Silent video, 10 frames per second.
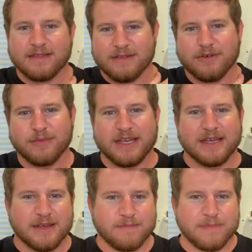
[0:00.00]

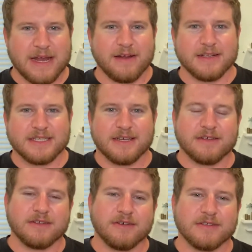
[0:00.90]
normally parents tell
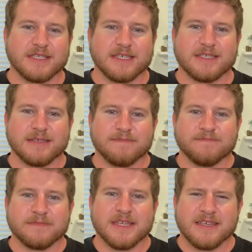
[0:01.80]
adults is,
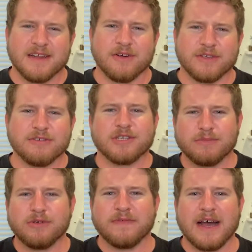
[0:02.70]
you know, "You should
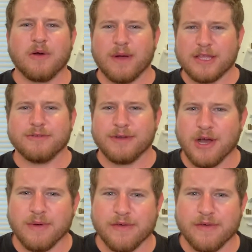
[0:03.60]
move out while you know